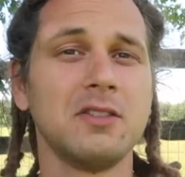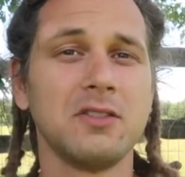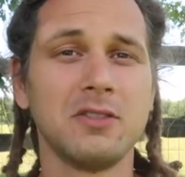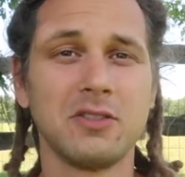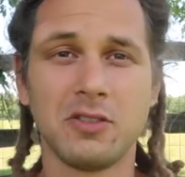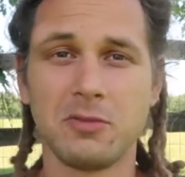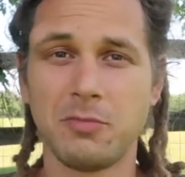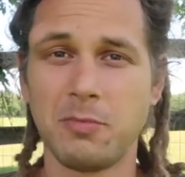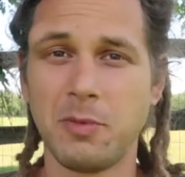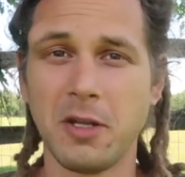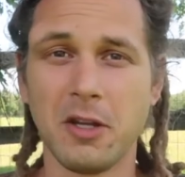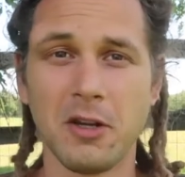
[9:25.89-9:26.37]

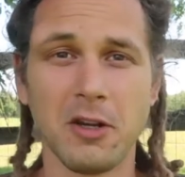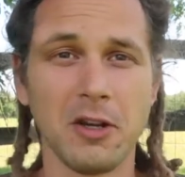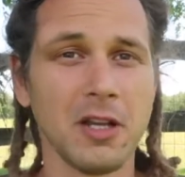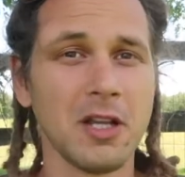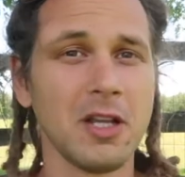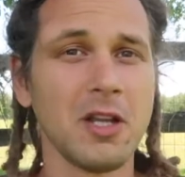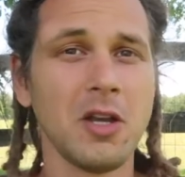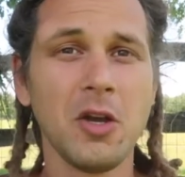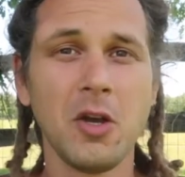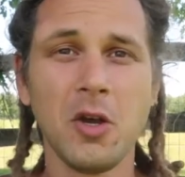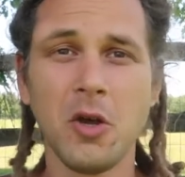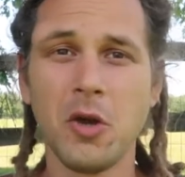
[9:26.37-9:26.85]

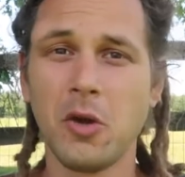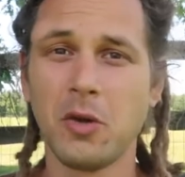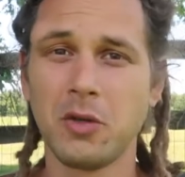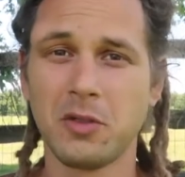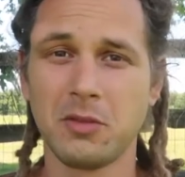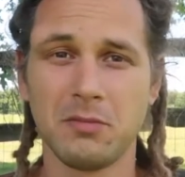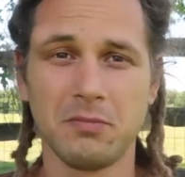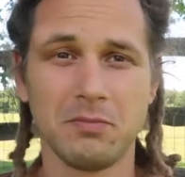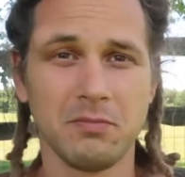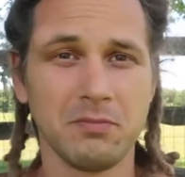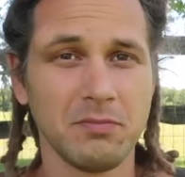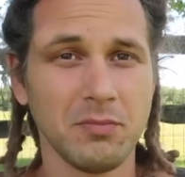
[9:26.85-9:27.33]
Spirit,
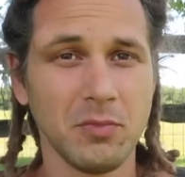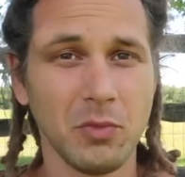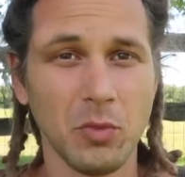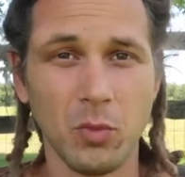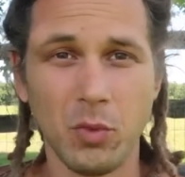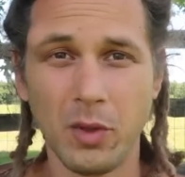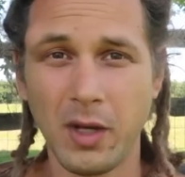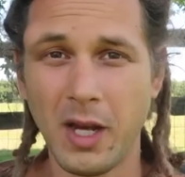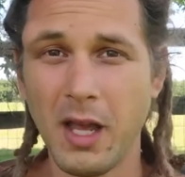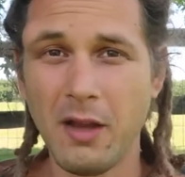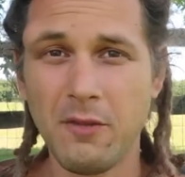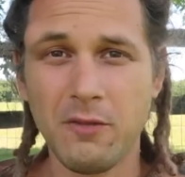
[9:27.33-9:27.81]

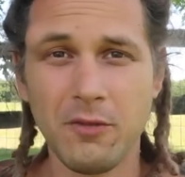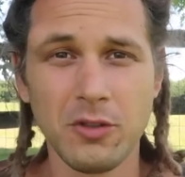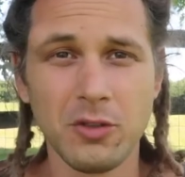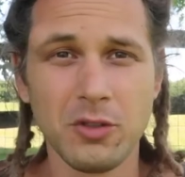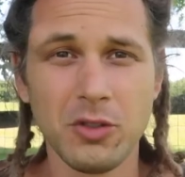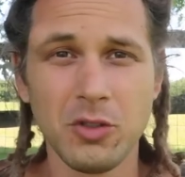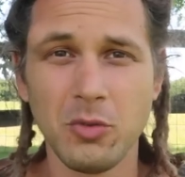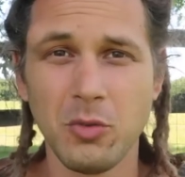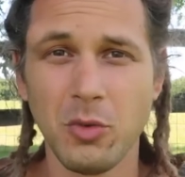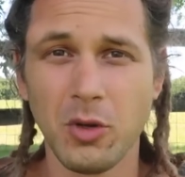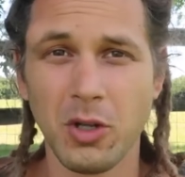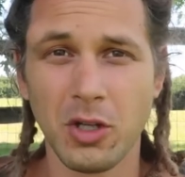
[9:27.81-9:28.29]
whatever
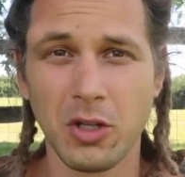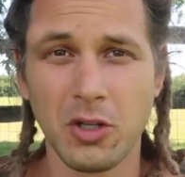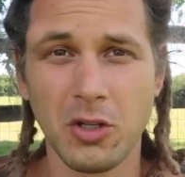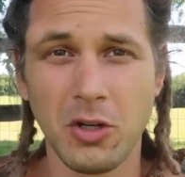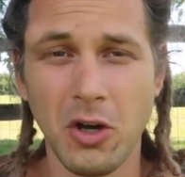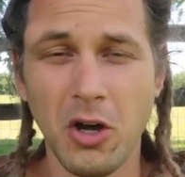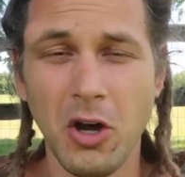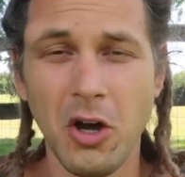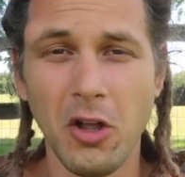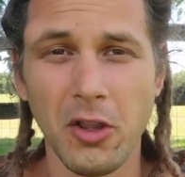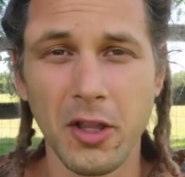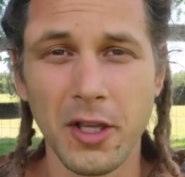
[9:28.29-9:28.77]
you want to
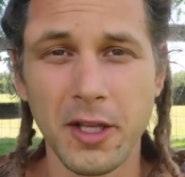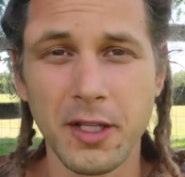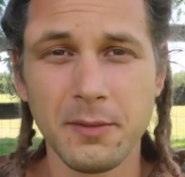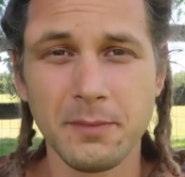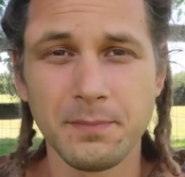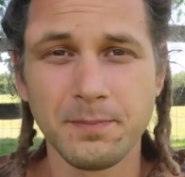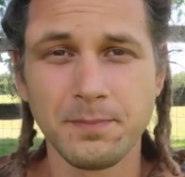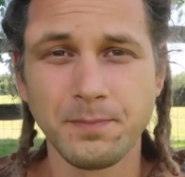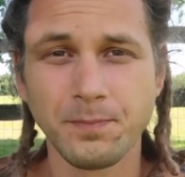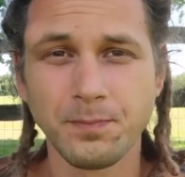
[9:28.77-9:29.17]
call it,